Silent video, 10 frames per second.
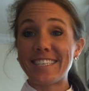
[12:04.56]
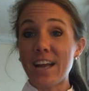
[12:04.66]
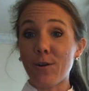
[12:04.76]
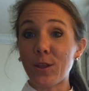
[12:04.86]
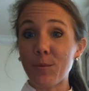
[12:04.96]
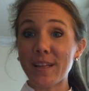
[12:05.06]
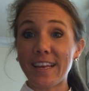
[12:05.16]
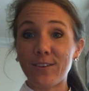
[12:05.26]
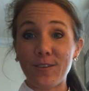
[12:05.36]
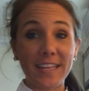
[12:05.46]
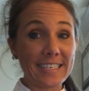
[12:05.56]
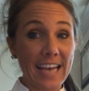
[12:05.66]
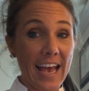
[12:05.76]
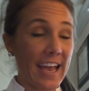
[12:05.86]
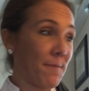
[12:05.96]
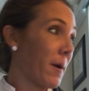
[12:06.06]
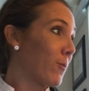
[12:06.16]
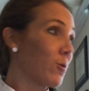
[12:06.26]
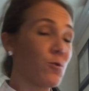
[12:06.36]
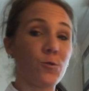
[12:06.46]
now a little bit later in the day. My
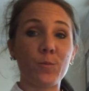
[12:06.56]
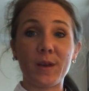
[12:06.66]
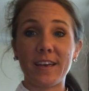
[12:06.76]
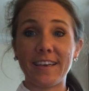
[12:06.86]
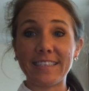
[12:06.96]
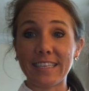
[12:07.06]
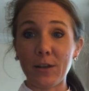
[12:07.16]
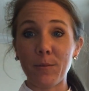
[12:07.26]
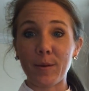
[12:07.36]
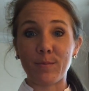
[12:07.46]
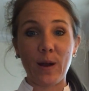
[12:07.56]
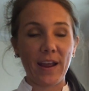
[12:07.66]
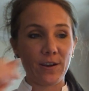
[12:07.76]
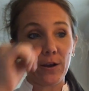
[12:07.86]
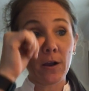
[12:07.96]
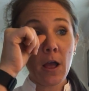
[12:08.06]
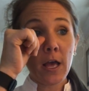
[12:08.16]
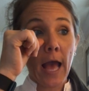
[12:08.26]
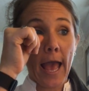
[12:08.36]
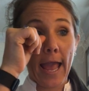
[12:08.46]
room is a little bit brighter,
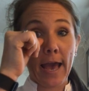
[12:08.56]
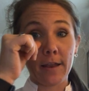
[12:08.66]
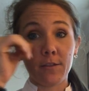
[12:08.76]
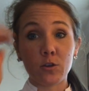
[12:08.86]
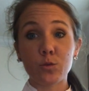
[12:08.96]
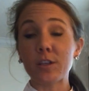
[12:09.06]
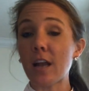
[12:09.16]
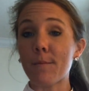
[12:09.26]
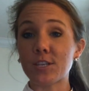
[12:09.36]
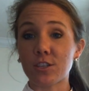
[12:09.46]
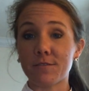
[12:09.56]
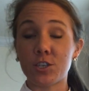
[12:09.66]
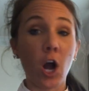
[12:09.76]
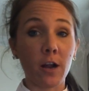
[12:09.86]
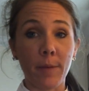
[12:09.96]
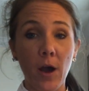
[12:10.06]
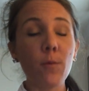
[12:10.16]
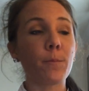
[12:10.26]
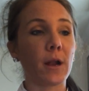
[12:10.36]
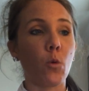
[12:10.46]
and there's really not much left to talk
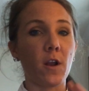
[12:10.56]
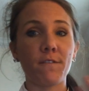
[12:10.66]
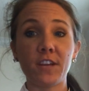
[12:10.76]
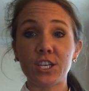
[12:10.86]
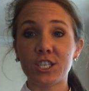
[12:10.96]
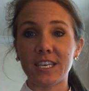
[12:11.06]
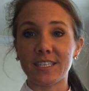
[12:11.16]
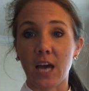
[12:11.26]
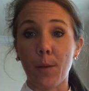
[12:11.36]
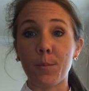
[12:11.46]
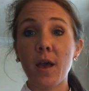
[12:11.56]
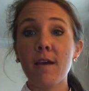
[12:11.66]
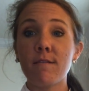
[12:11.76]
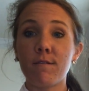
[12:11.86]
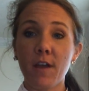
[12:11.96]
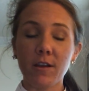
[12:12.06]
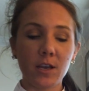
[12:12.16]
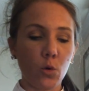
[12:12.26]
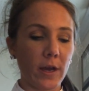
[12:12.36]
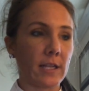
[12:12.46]
about, but I want to finish things up very
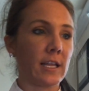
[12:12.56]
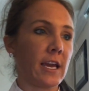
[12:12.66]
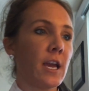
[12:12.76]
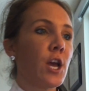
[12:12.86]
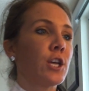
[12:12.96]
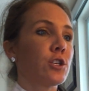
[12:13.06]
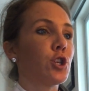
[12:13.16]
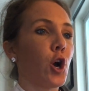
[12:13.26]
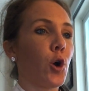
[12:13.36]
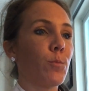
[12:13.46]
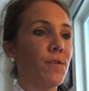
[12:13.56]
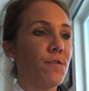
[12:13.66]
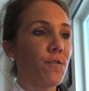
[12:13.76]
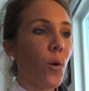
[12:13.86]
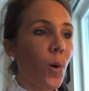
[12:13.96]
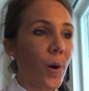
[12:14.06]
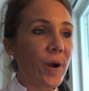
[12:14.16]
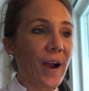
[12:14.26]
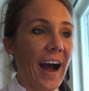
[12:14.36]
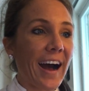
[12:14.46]
quickly. So
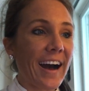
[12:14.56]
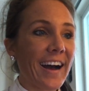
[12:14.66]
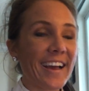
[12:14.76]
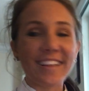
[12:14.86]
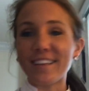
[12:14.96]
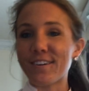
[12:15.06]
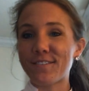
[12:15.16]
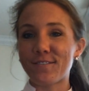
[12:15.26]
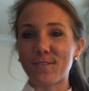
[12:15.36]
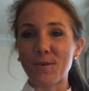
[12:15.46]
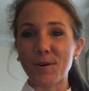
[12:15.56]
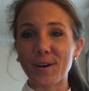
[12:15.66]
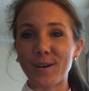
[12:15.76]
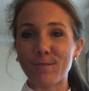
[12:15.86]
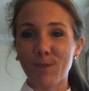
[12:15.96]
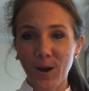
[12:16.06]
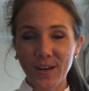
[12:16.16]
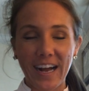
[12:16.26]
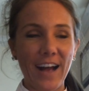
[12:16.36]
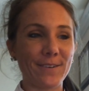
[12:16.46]
before I left for
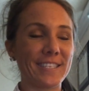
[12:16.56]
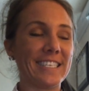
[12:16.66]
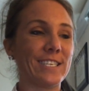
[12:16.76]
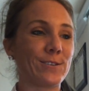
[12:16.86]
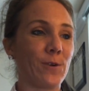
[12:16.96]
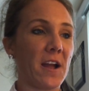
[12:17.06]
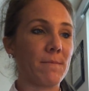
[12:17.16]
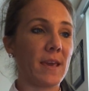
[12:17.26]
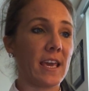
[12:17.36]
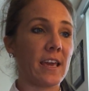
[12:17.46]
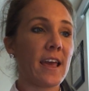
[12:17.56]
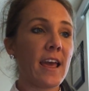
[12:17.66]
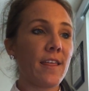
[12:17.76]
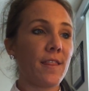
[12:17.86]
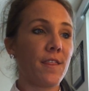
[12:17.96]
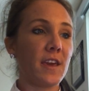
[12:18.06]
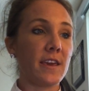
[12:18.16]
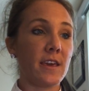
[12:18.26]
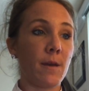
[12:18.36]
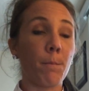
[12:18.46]
work, I was describing
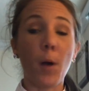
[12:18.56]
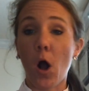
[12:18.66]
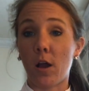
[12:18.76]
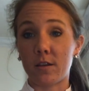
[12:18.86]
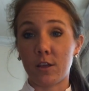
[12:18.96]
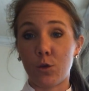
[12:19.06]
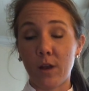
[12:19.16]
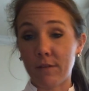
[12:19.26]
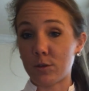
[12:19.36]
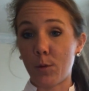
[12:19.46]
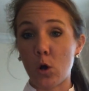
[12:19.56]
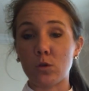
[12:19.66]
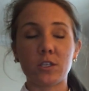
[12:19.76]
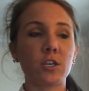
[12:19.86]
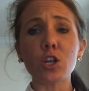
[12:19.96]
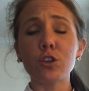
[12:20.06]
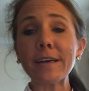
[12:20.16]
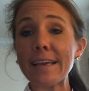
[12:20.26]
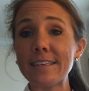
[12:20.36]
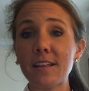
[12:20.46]
the bond that you would have to post.
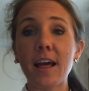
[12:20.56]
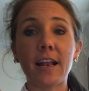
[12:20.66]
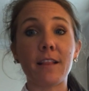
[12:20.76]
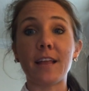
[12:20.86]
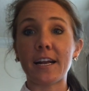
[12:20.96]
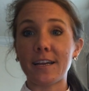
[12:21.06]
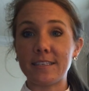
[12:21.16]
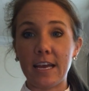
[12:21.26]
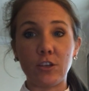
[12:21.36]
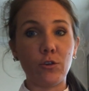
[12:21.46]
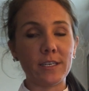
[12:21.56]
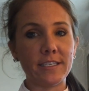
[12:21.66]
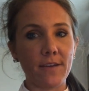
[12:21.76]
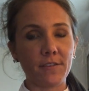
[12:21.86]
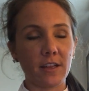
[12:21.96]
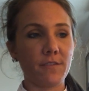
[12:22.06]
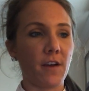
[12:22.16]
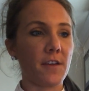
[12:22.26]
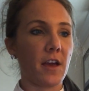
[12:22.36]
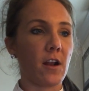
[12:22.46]
Look into that. Like I said, you can definitely
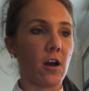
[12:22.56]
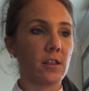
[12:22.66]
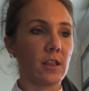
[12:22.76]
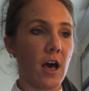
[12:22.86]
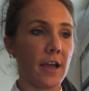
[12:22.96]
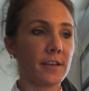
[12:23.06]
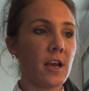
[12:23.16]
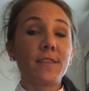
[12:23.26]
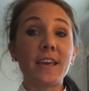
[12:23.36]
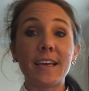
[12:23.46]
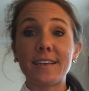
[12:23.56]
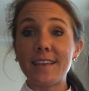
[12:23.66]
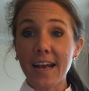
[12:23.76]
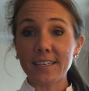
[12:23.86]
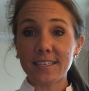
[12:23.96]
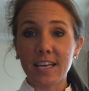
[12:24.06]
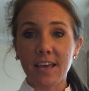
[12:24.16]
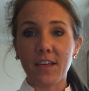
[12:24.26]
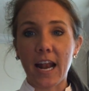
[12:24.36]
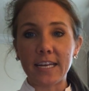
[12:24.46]
find that online. The next
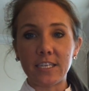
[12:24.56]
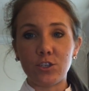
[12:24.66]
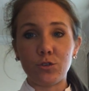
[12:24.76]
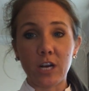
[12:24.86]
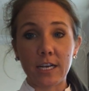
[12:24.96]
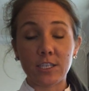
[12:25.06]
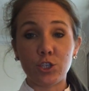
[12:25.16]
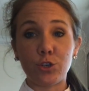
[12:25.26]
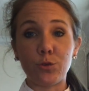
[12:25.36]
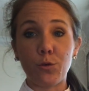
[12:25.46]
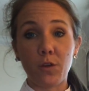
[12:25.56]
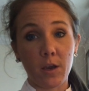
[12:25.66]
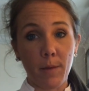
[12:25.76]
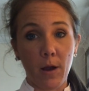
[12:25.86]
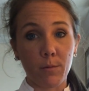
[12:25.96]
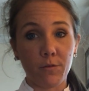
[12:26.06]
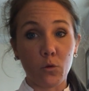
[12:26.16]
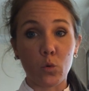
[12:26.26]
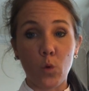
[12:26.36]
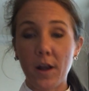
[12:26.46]
thing that I need you guys to think about
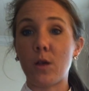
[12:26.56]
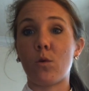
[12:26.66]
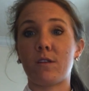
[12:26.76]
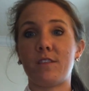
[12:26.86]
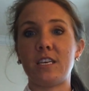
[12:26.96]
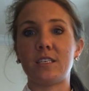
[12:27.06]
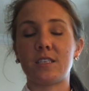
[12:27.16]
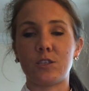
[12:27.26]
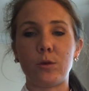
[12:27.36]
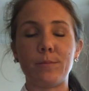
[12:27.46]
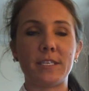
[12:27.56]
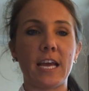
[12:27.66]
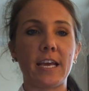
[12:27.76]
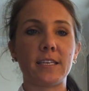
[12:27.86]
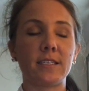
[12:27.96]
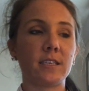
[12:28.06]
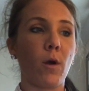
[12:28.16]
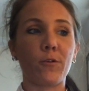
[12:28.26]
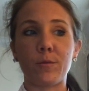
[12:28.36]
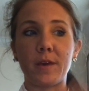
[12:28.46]
before running one of these sweepstakes,
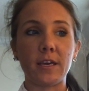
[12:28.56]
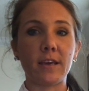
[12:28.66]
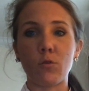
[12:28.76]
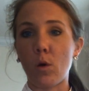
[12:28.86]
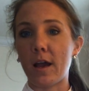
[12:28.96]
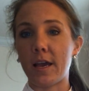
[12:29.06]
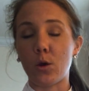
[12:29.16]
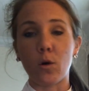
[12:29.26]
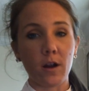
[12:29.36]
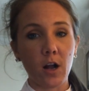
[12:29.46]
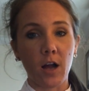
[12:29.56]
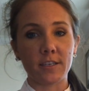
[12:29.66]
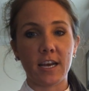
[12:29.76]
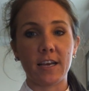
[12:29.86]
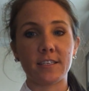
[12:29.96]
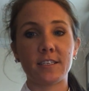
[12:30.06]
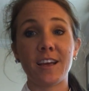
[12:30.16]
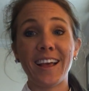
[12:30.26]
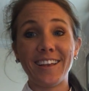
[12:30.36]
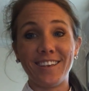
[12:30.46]
whether it be a giveaway or a contest,
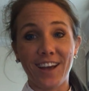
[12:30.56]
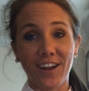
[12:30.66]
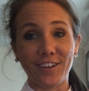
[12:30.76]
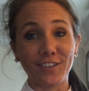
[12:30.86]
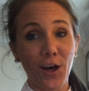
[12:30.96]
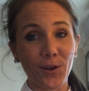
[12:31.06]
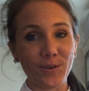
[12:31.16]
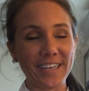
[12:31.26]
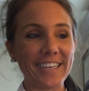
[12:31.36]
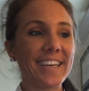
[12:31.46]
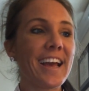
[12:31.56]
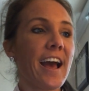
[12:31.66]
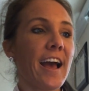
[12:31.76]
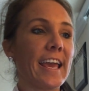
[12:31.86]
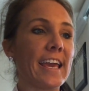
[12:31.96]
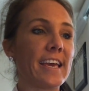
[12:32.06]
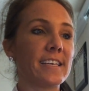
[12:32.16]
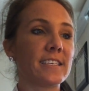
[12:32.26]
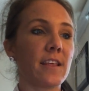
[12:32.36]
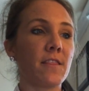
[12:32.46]
not a lottery,
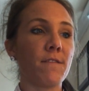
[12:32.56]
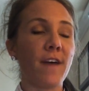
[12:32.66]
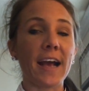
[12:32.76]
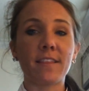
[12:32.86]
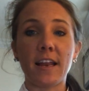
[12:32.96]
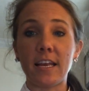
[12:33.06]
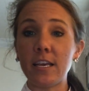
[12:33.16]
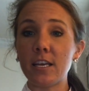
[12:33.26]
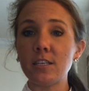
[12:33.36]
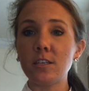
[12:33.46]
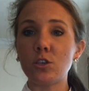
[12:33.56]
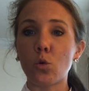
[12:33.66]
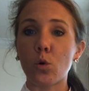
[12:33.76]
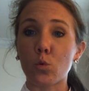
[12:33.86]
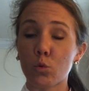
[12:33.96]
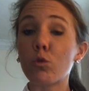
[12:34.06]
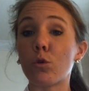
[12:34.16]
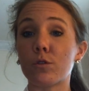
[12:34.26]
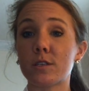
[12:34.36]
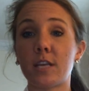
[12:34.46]
is the fact that in your
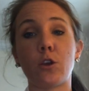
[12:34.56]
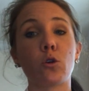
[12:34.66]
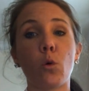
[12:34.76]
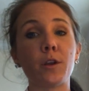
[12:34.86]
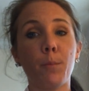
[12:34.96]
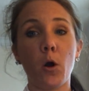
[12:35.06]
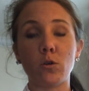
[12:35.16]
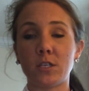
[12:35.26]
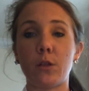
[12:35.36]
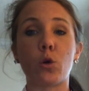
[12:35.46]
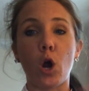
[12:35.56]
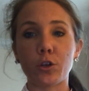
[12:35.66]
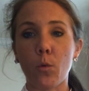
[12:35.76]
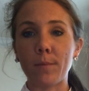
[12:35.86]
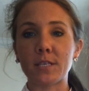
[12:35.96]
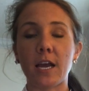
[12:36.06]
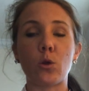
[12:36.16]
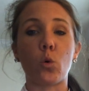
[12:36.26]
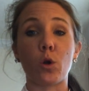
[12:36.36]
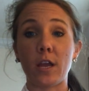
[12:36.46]
rules that you're going to post either on your website
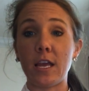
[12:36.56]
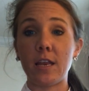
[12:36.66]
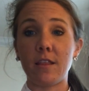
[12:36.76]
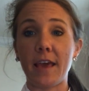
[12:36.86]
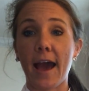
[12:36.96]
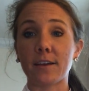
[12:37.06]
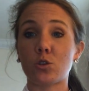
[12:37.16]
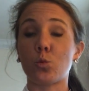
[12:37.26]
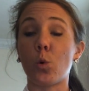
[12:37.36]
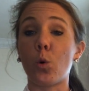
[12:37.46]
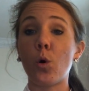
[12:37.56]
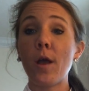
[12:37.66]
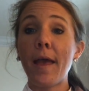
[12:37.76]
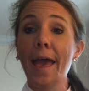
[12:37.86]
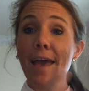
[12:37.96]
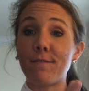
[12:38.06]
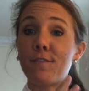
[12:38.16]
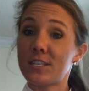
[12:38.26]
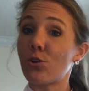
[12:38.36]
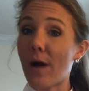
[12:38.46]
or in the actual
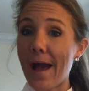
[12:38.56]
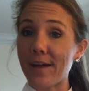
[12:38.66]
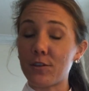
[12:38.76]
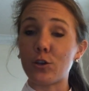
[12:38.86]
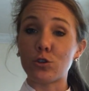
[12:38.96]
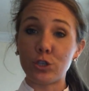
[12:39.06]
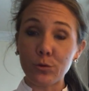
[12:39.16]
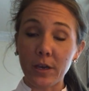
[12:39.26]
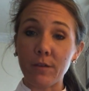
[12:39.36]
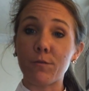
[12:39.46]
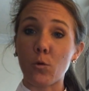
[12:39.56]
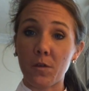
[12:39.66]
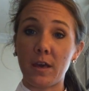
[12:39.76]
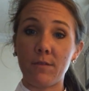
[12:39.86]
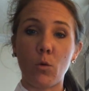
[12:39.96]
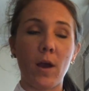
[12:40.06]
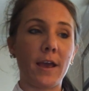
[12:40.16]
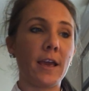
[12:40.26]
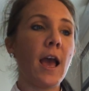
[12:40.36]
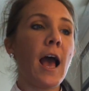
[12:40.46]
physical ad that you're doing for the
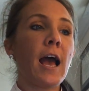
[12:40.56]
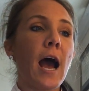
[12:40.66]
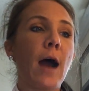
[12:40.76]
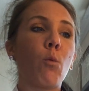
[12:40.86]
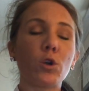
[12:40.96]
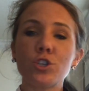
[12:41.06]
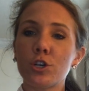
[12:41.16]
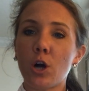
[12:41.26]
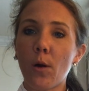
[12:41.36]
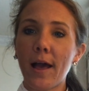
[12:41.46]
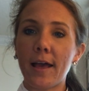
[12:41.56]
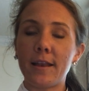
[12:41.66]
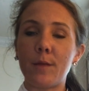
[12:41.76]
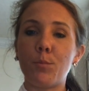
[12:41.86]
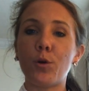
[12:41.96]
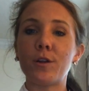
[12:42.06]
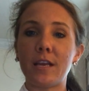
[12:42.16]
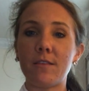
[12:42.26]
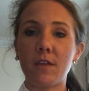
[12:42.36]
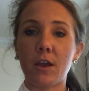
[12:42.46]
giveaway, I want you to go ahead and put
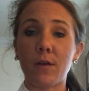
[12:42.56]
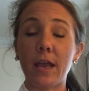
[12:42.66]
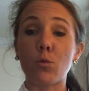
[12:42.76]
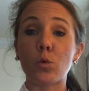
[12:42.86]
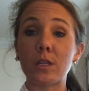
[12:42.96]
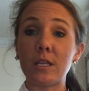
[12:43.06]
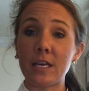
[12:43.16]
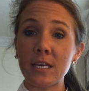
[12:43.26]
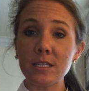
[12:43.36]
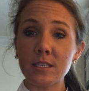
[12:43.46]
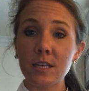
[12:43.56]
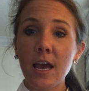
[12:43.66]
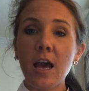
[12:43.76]
in there a release